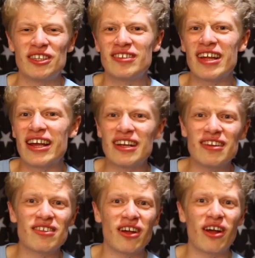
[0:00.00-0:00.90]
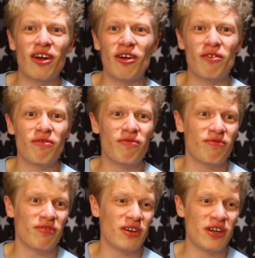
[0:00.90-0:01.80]
signs of
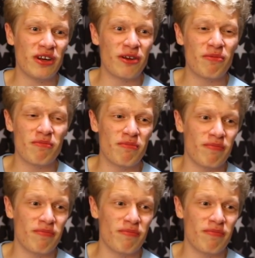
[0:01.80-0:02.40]
you know,